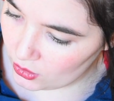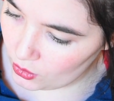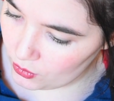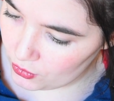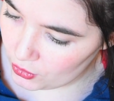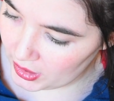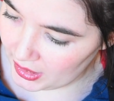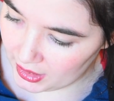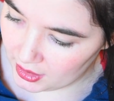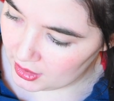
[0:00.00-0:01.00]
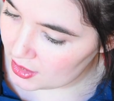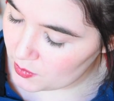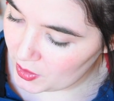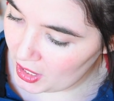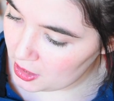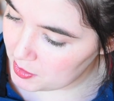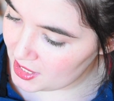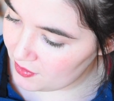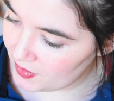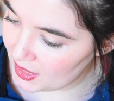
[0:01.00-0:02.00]
gluten-free. It is one hundred
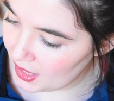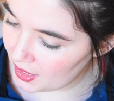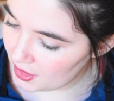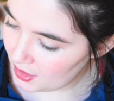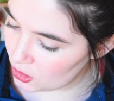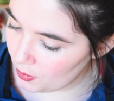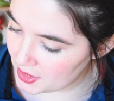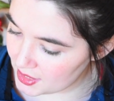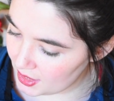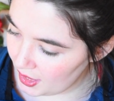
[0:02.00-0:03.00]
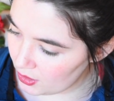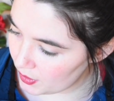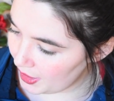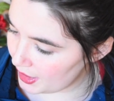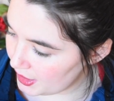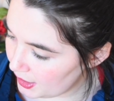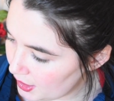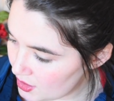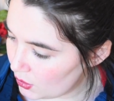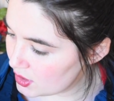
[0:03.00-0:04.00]
percent vegan, U S D A
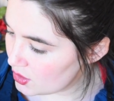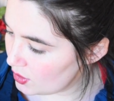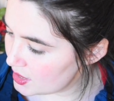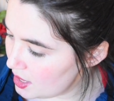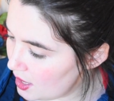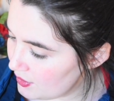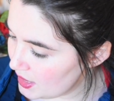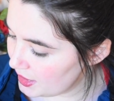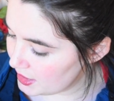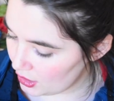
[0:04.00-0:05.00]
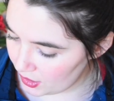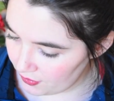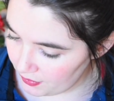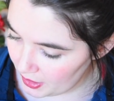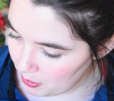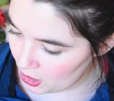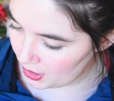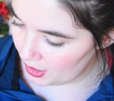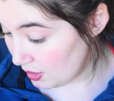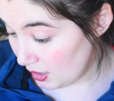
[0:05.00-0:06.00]
organic. It's a good source of dietary
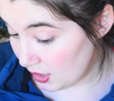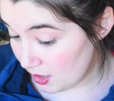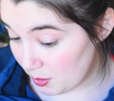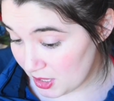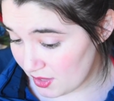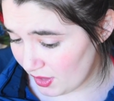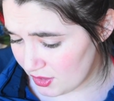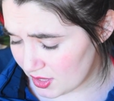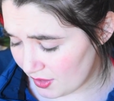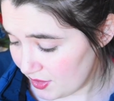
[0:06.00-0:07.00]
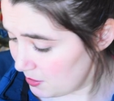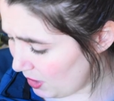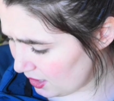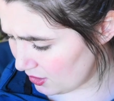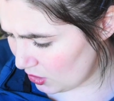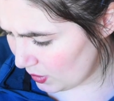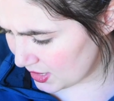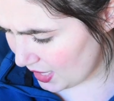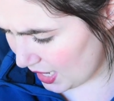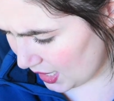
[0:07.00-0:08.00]
fiber and a bunch of other stuff. It's made in the U
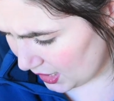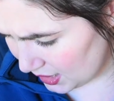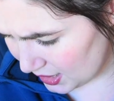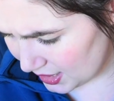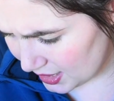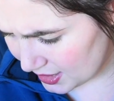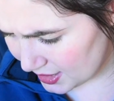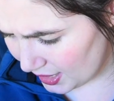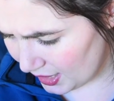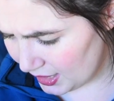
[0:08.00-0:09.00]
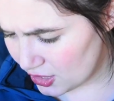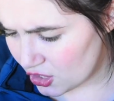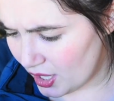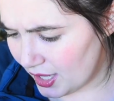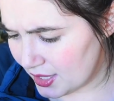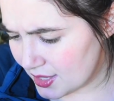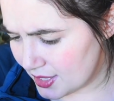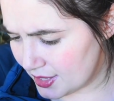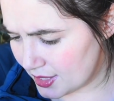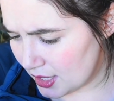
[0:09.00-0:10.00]
S A. It is H A
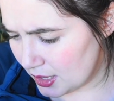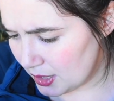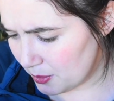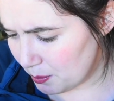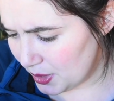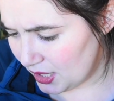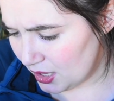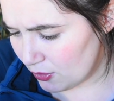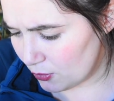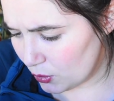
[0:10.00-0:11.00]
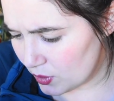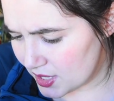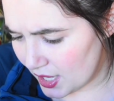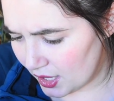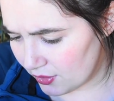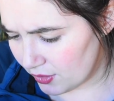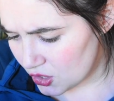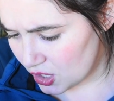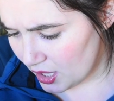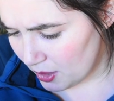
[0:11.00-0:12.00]
C C P food safe,
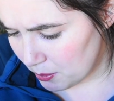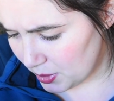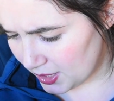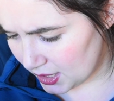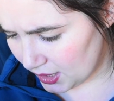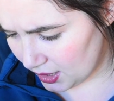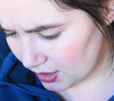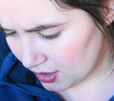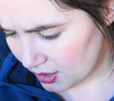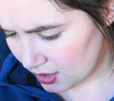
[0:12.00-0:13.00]
G M P